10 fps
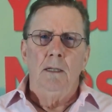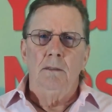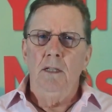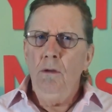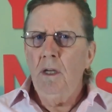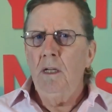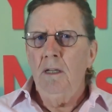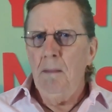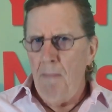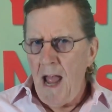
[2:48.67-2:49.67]
then you can
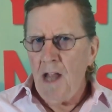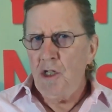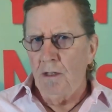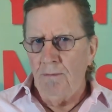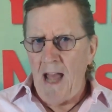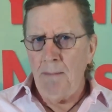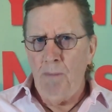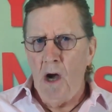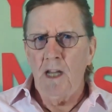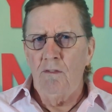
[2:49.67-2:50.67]
imagine that
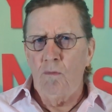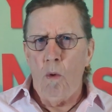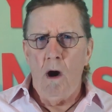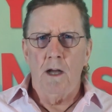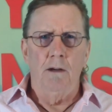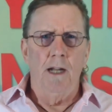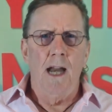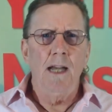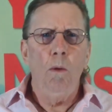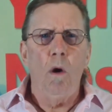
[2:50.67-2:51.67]
body of water at
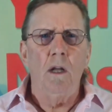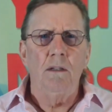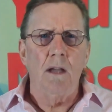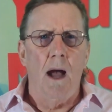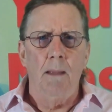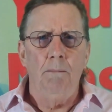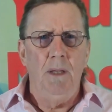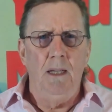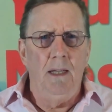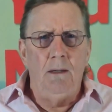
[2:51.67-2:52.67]
any one time
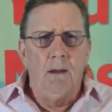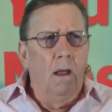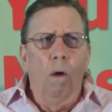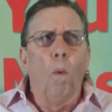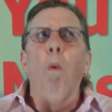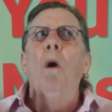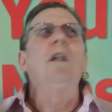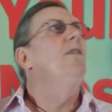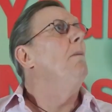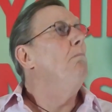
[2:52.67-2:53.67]
being in one
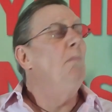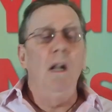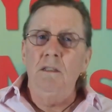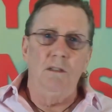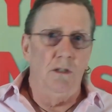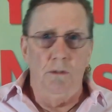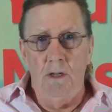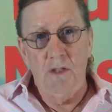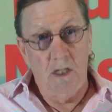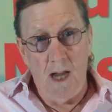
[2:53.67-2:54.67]
of a multitude
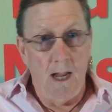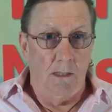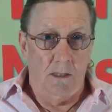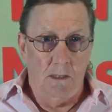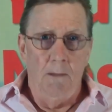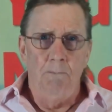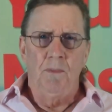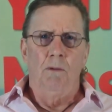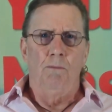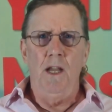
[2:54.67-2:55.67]
of states,
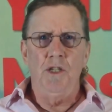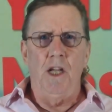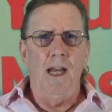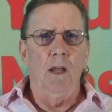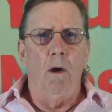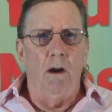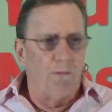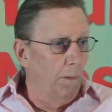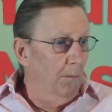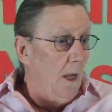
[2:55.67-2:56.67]
ranging anywhere
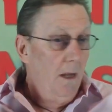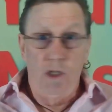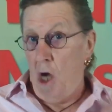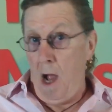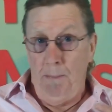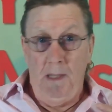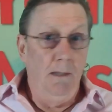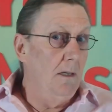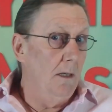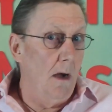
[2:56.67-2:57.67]
from choppy
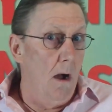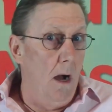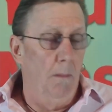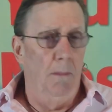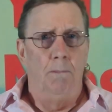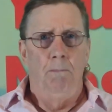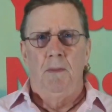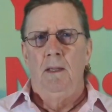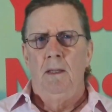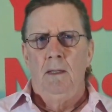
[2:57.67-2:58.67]
to calm.
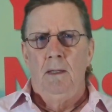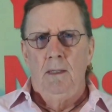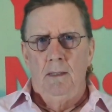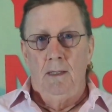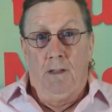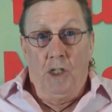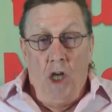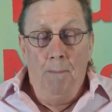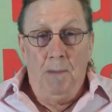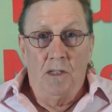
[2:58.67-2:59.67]
In the
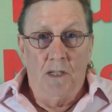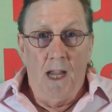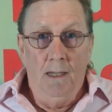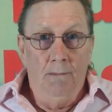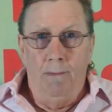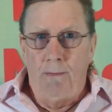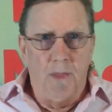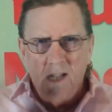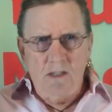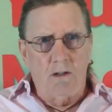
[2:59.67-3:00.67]
choppy state,
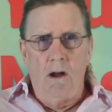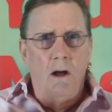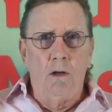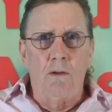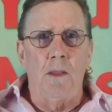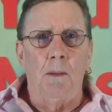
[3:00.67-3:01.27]
thoughts are all over the